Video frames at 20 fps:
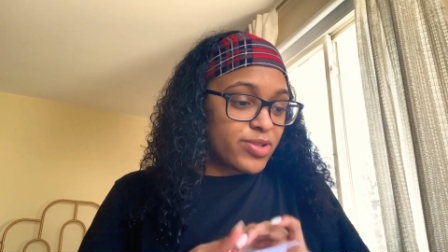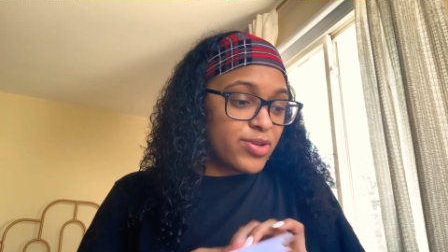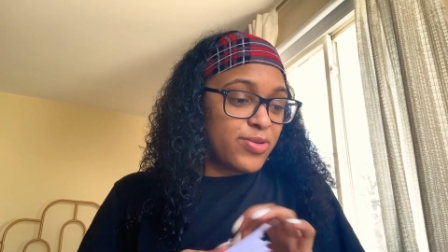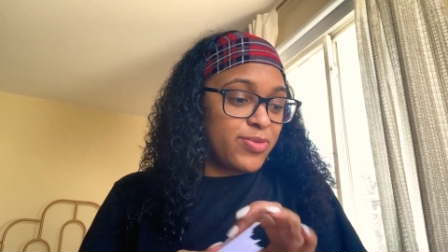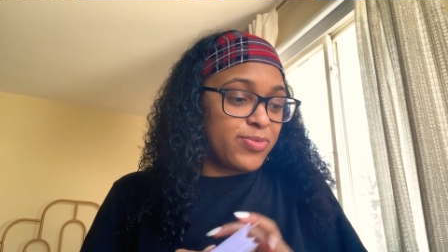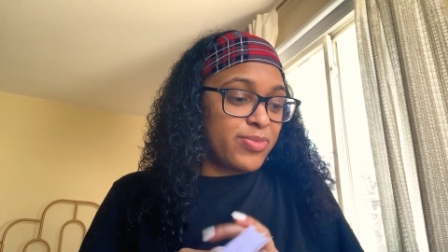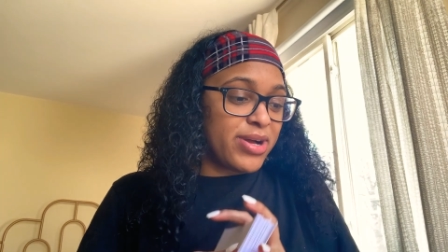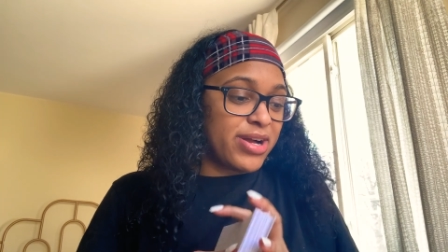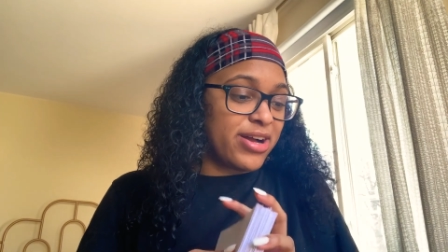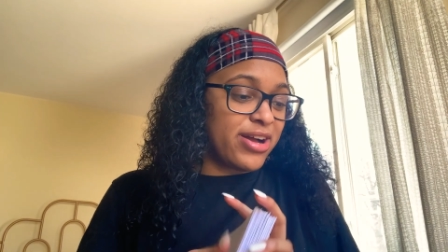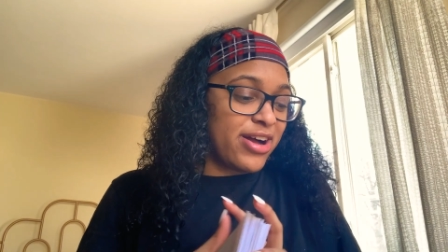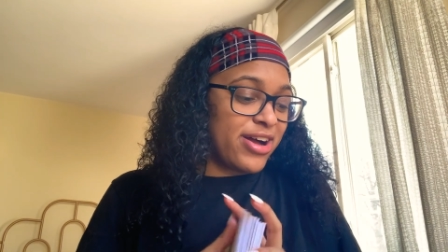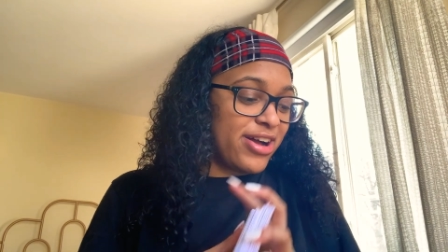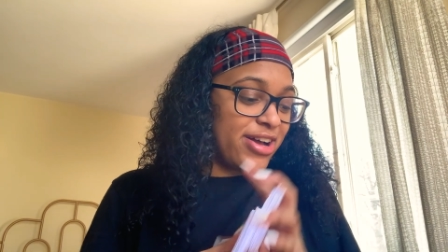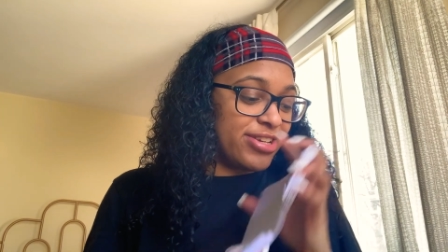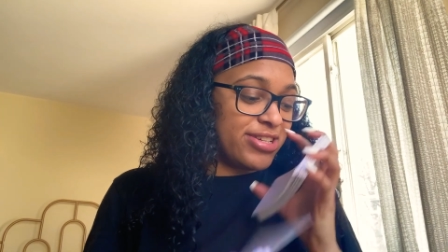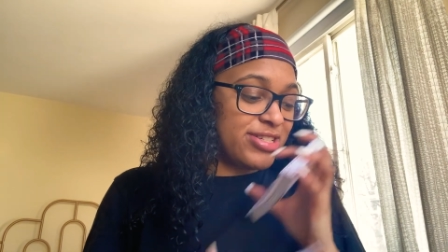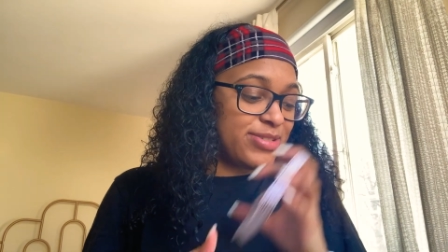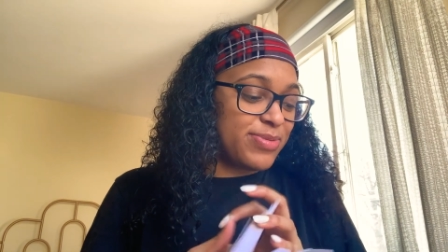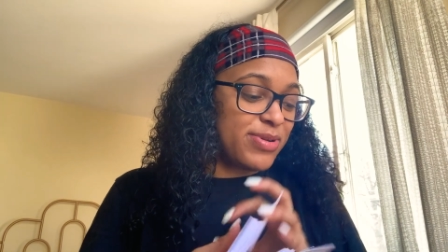Oh my
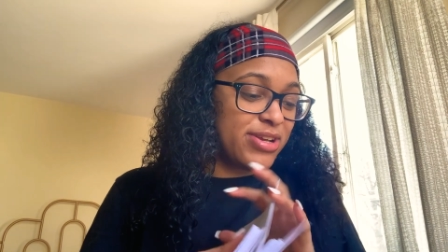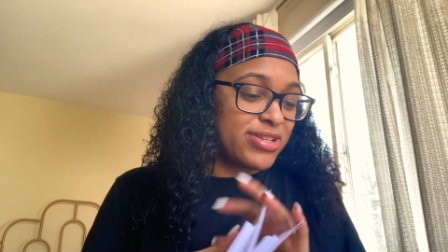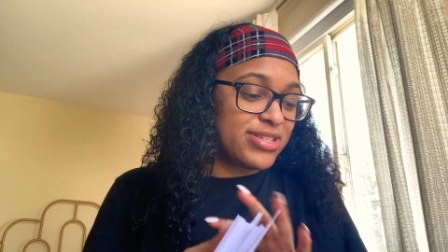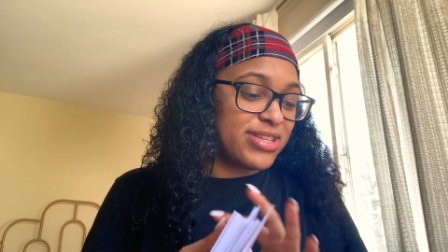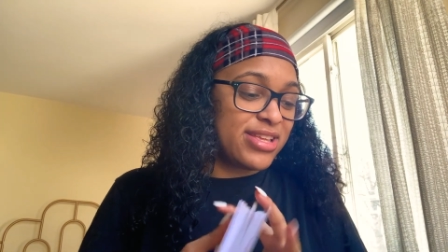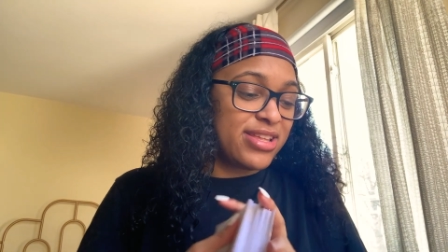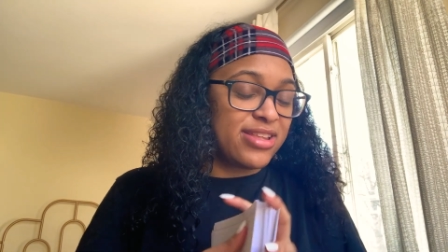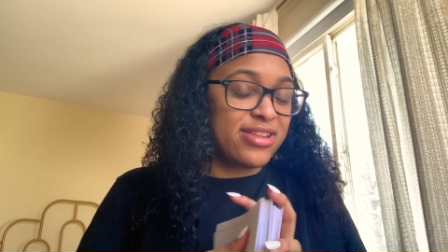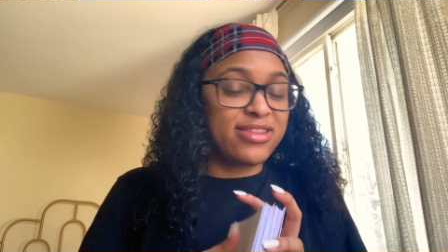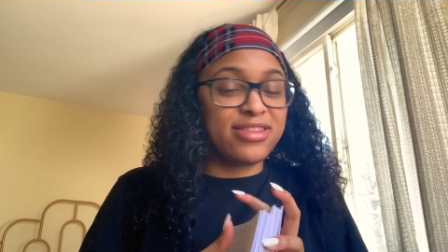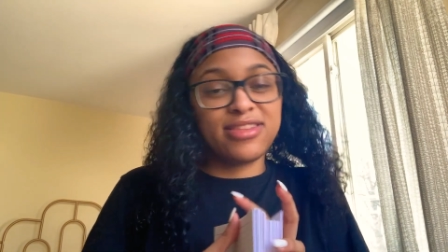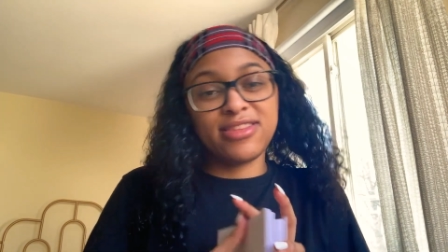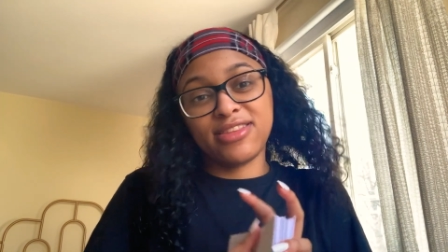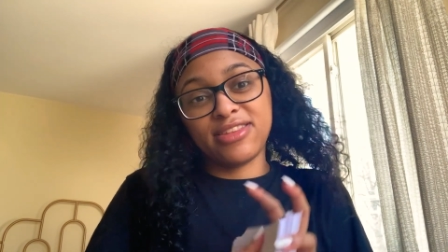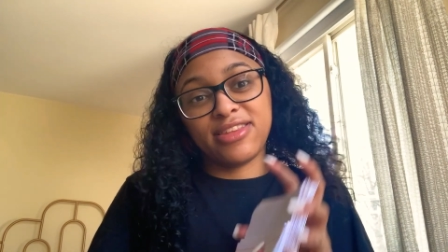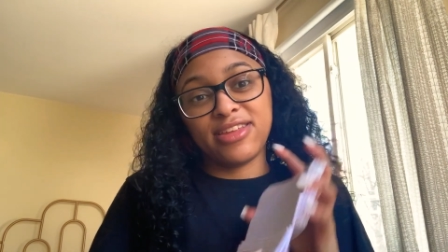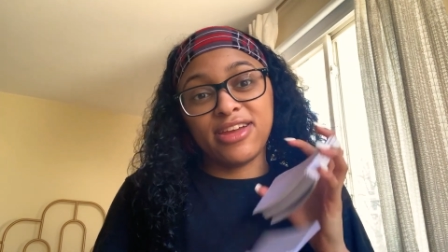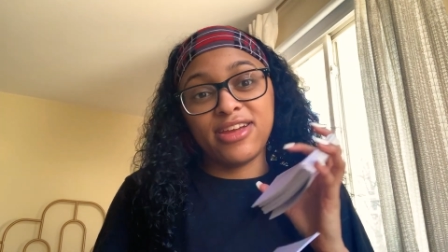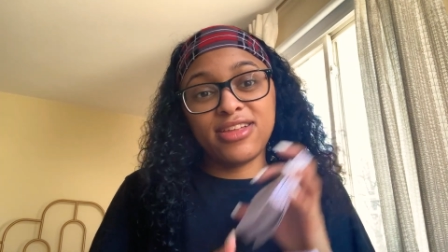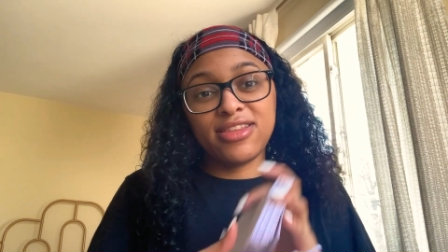God, this person,
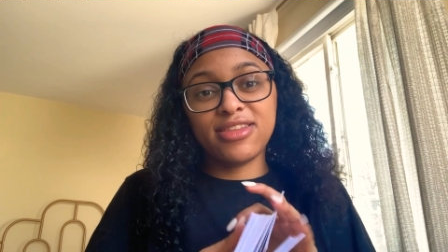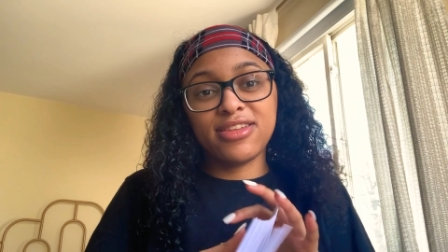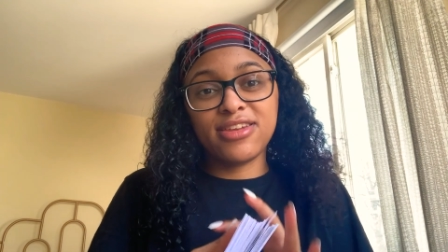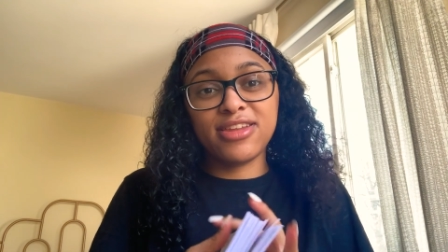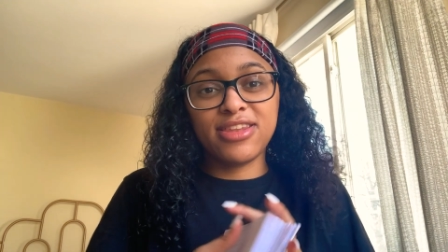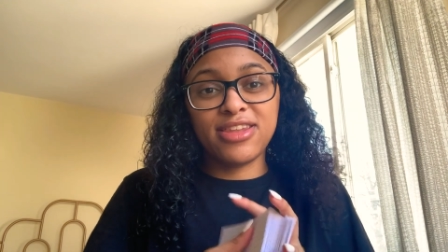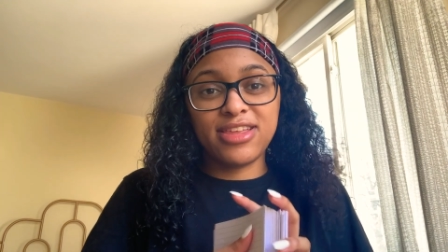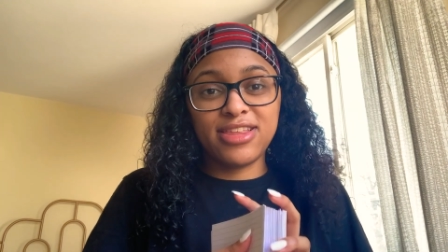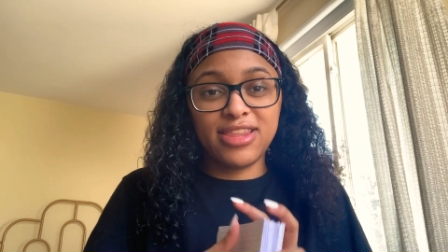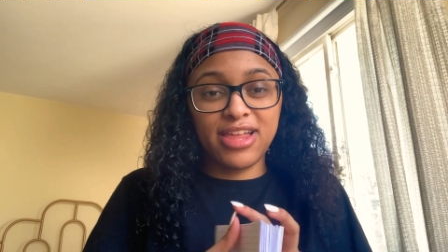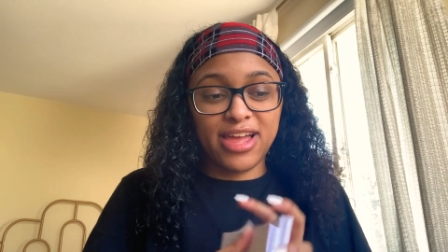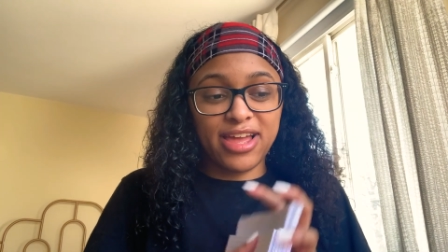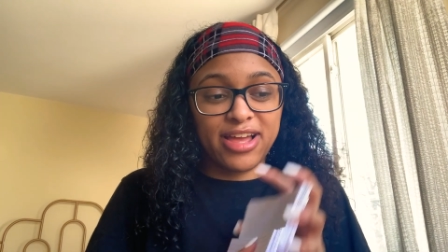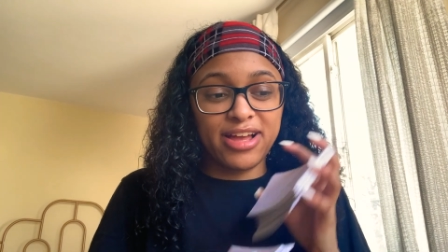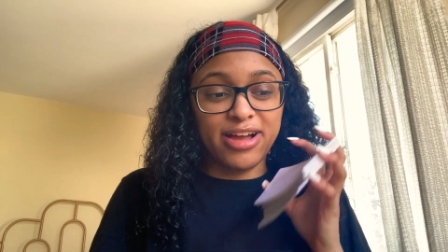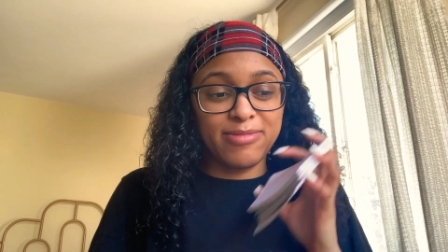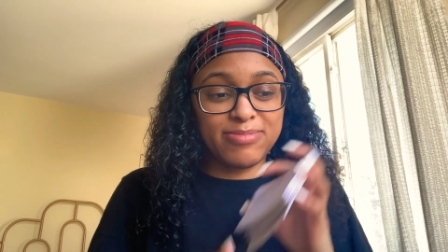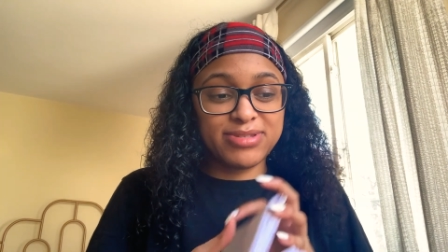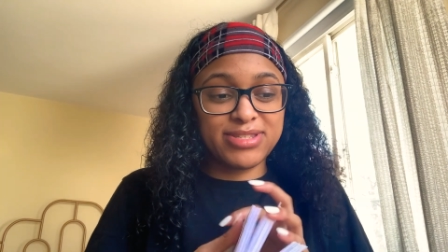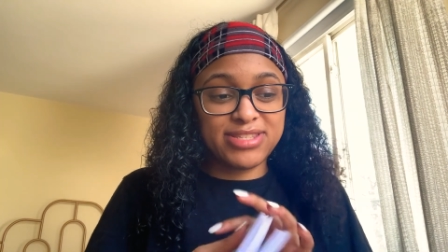they're literally like
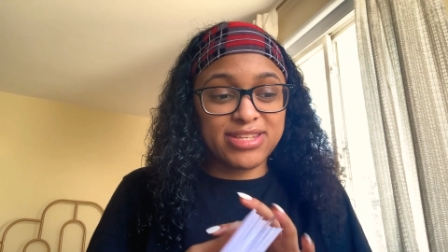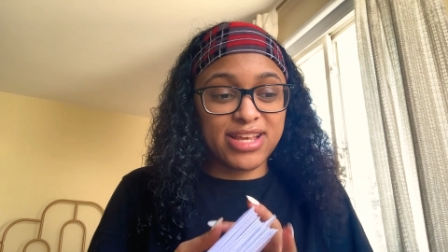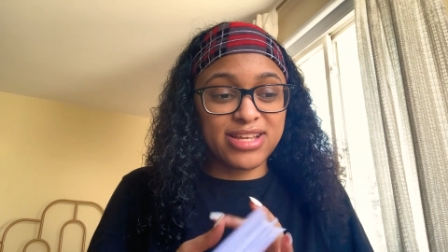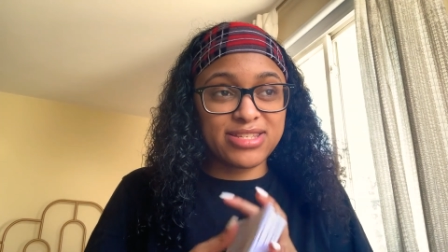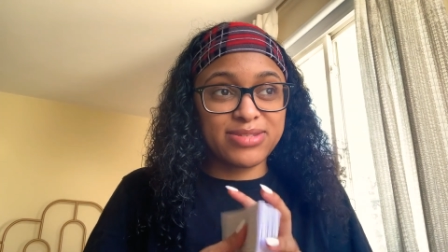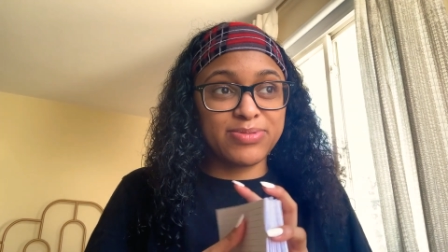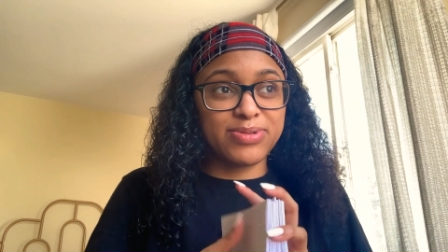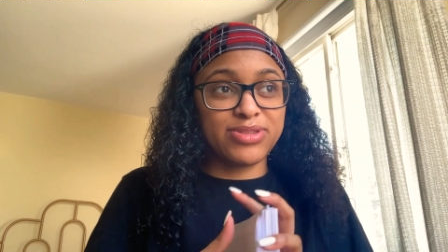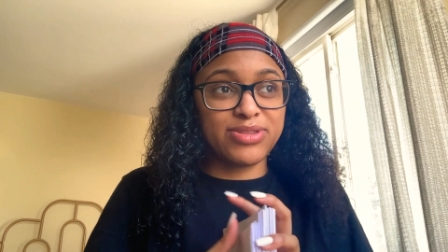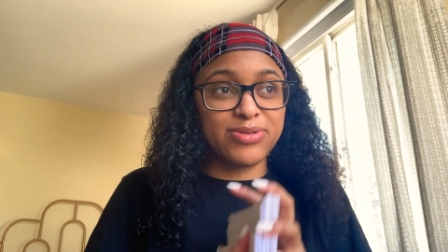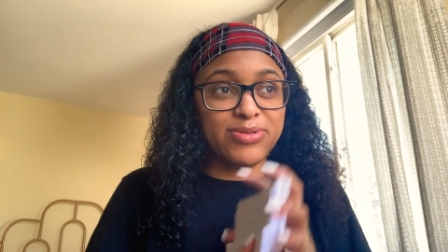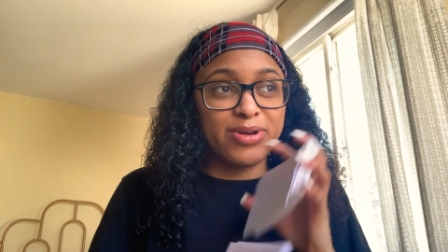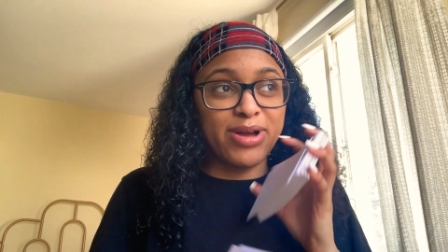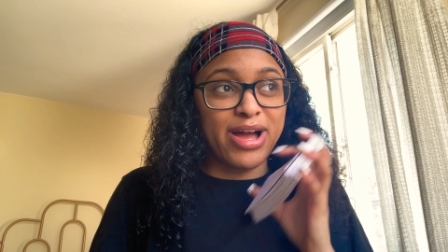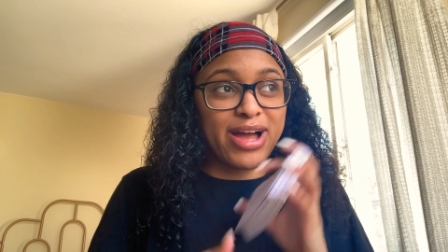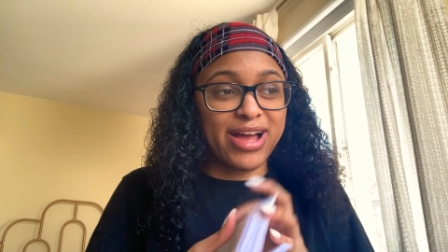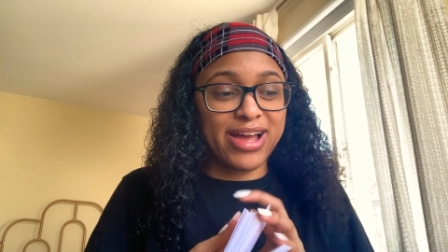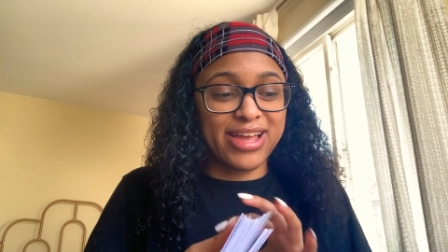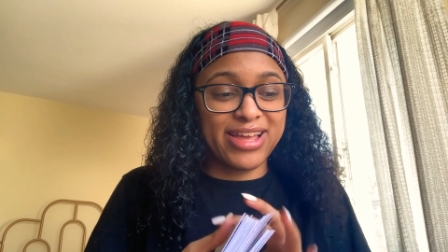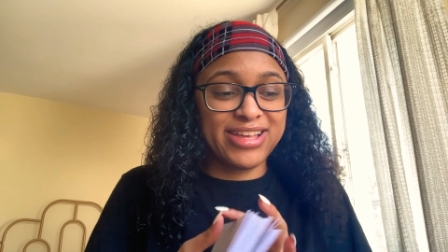obsessed with you
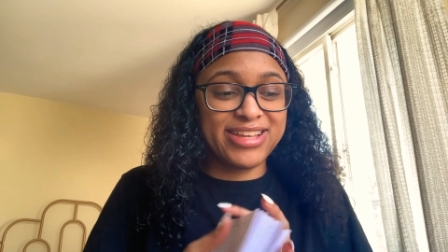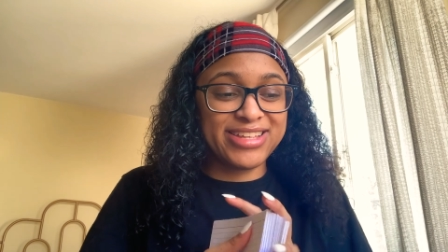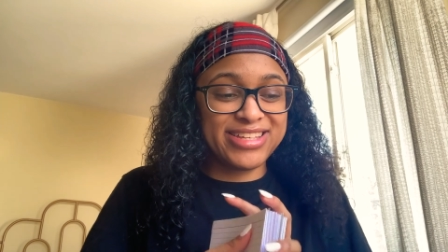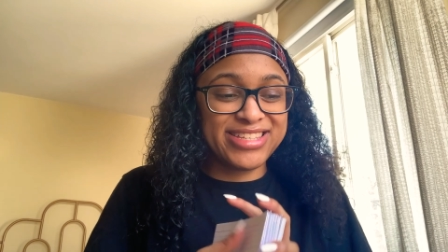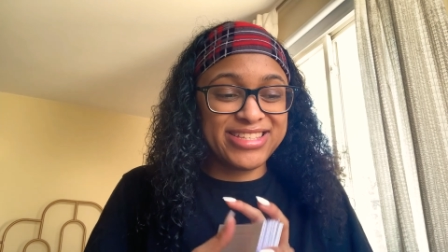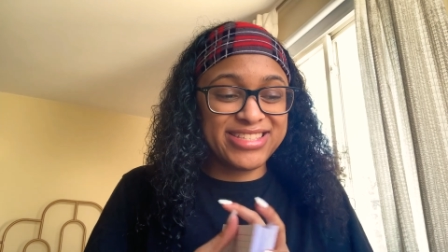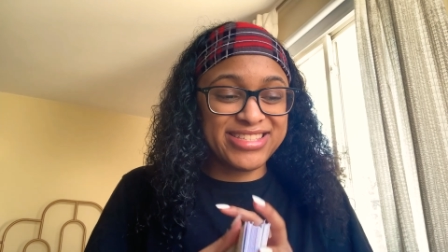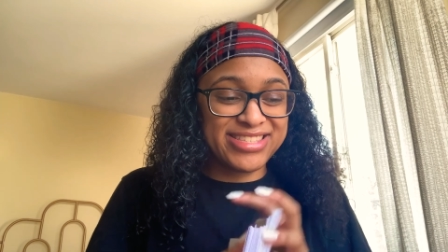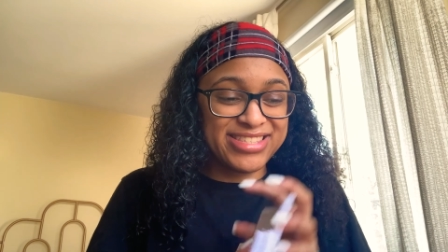guys.